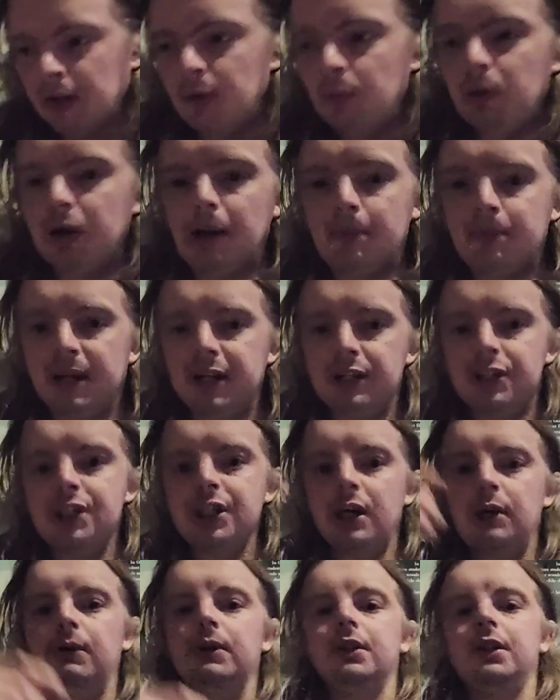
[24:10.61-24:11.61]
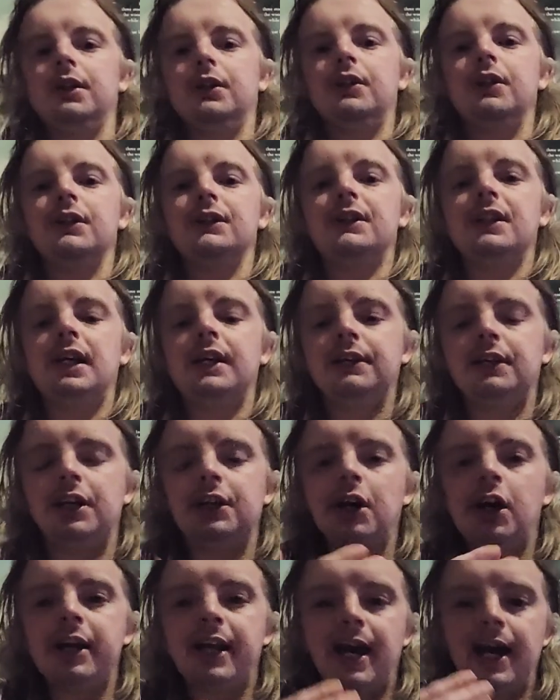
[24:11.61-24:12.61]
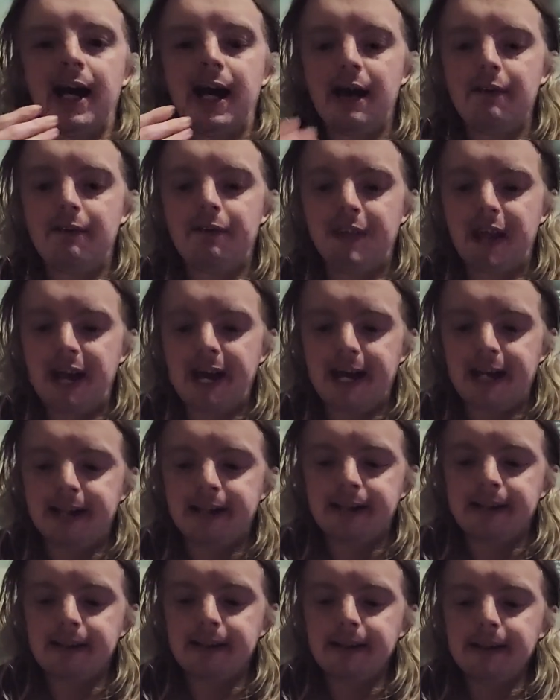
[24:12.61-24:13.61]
What I've been showing you, because they don't have that